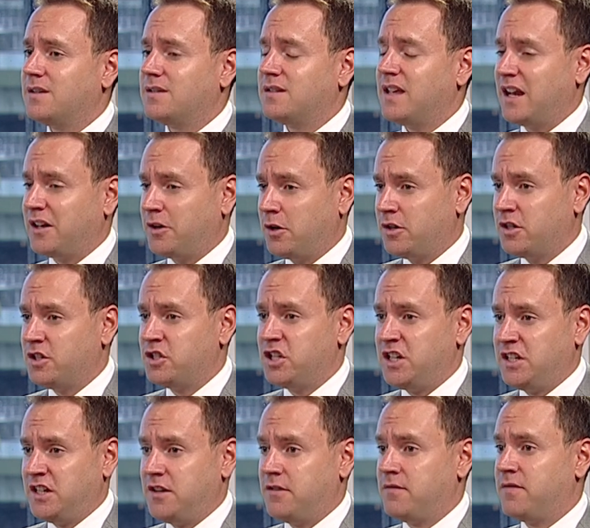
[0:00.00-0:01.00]

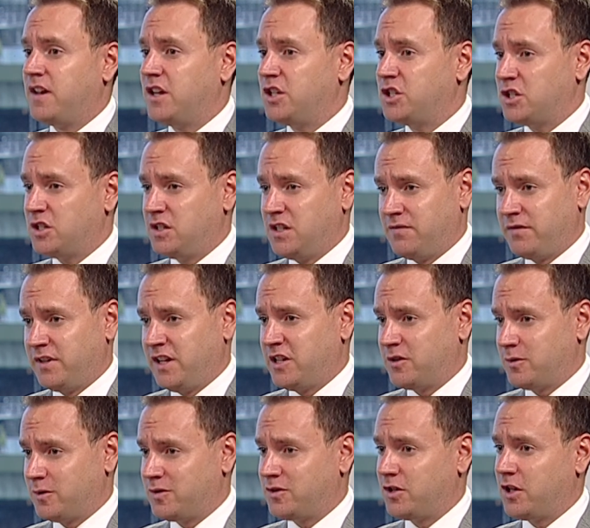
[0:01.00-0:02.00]
technology and innovation in
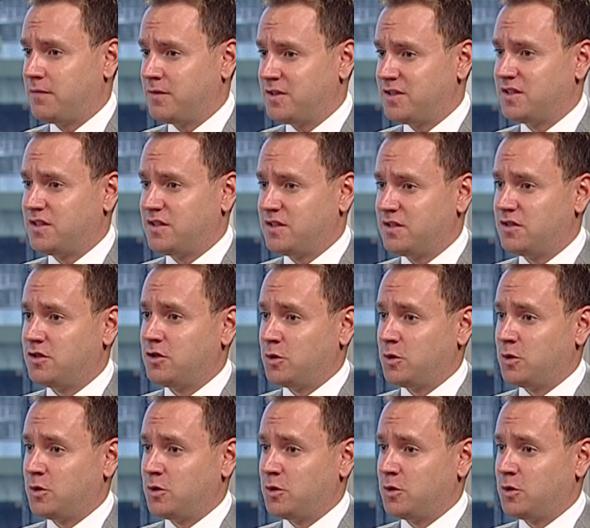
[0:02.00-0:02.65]
financial services